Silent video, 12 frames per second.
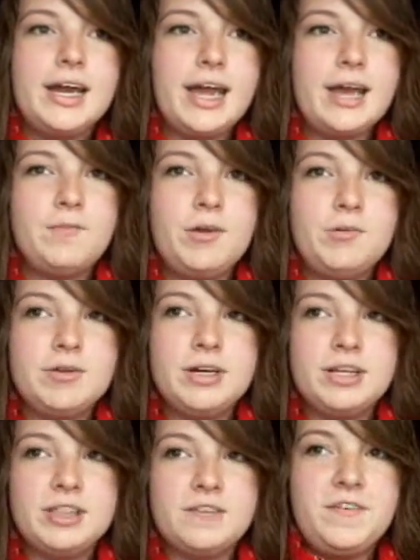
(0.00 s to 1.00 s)
and we
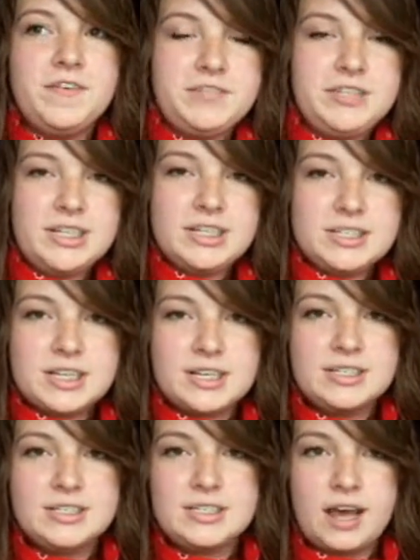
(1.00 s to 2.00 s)
were the 50s
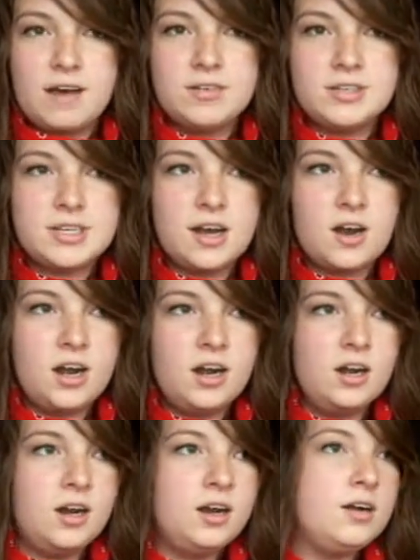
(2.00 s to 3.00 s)
because that was
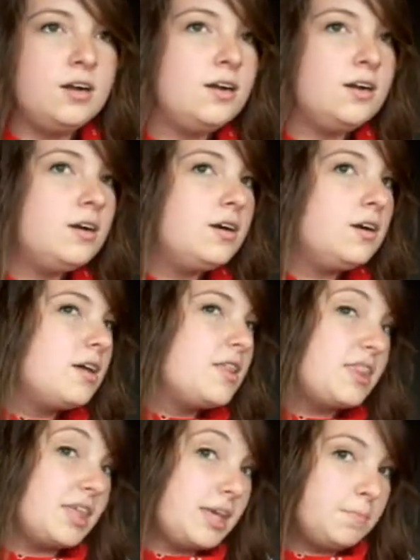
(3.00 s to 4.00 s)
our
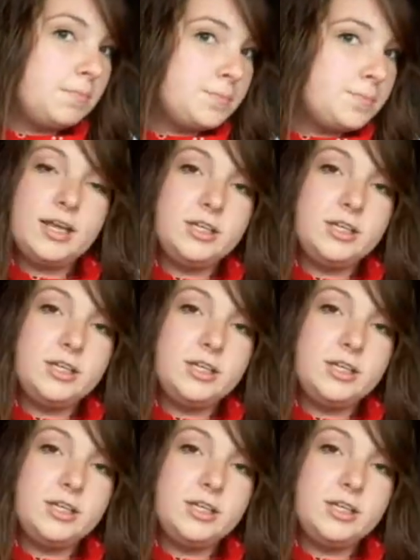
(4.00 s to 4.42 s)
theme.